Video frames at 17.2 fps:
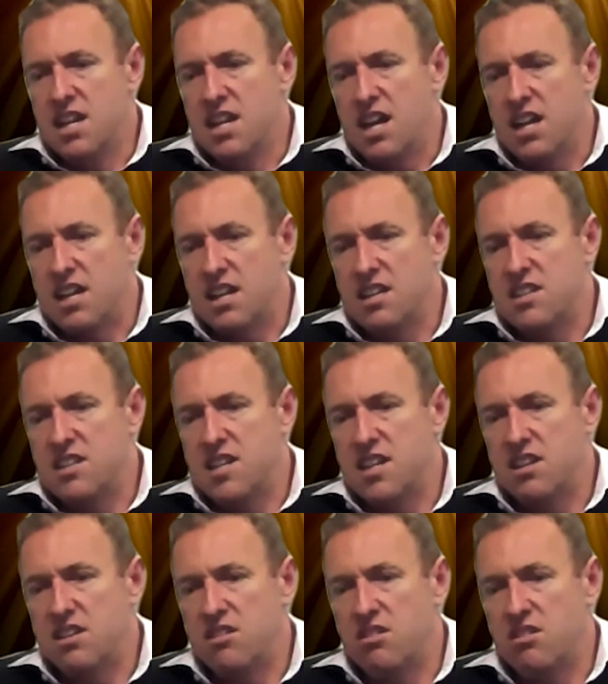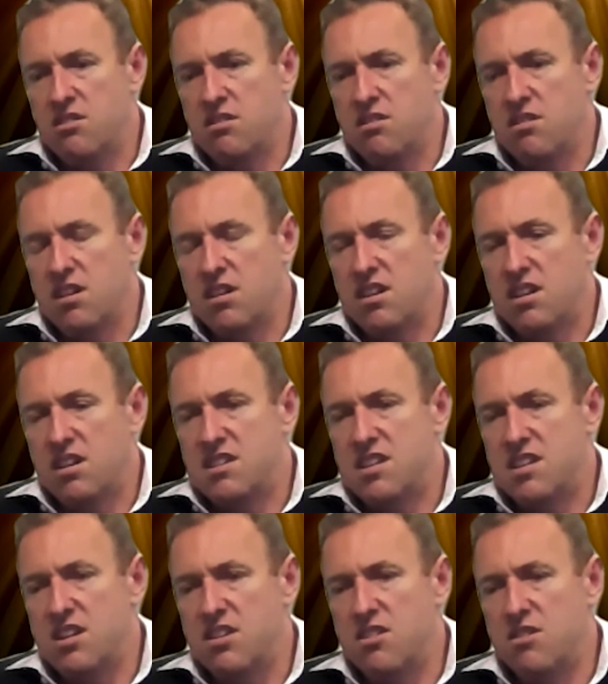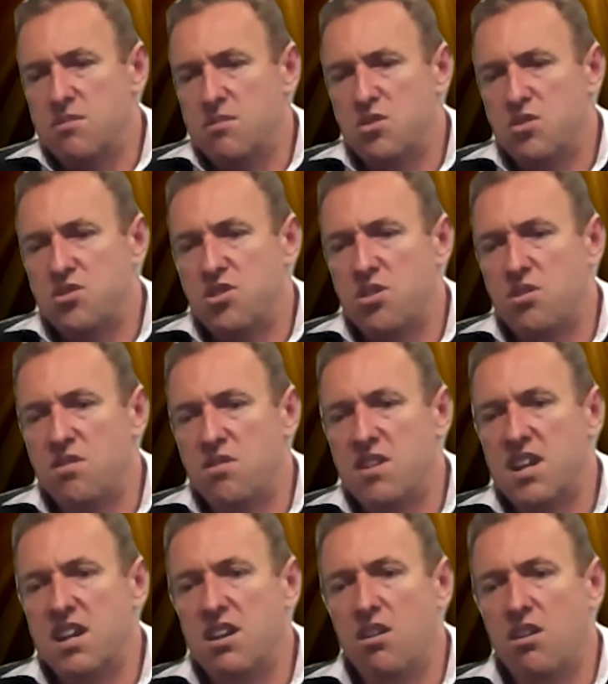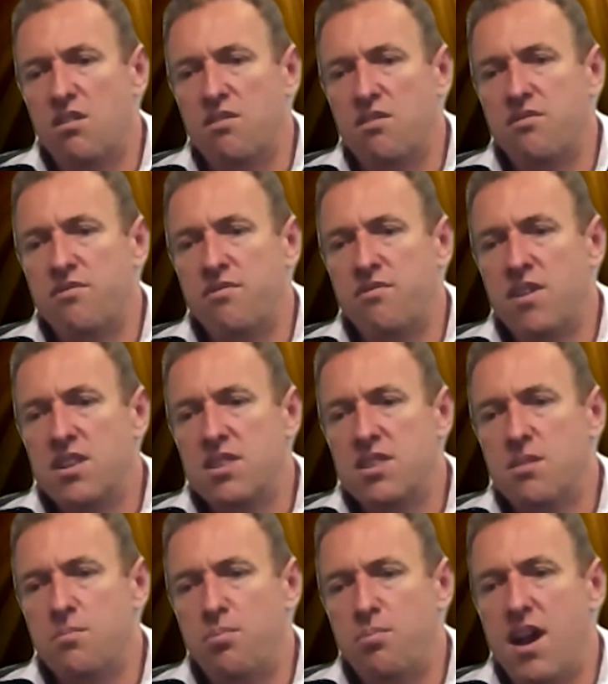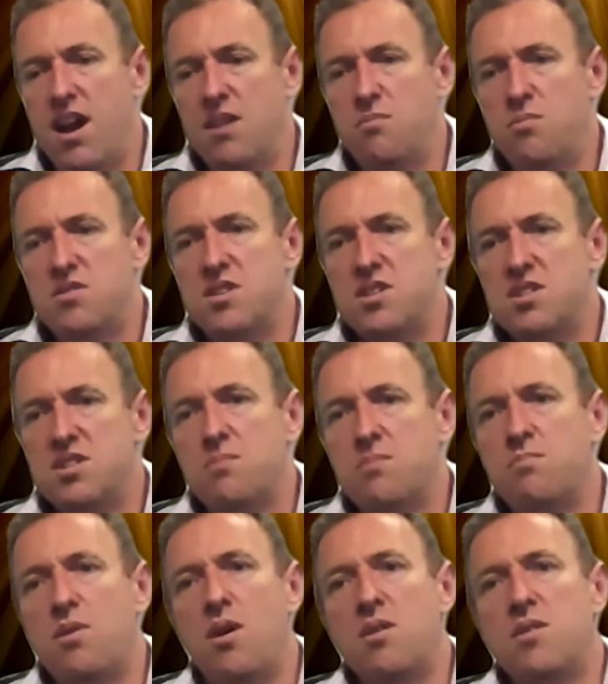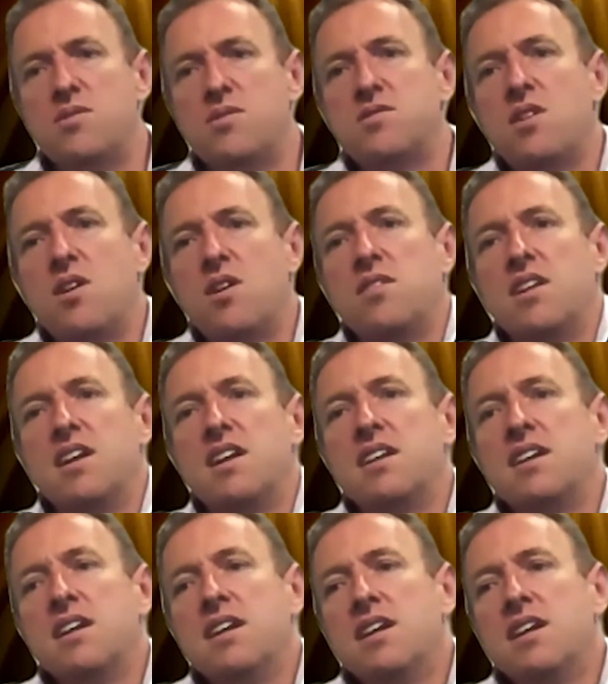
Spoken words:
a continued maturity of the brand, which is Components Only,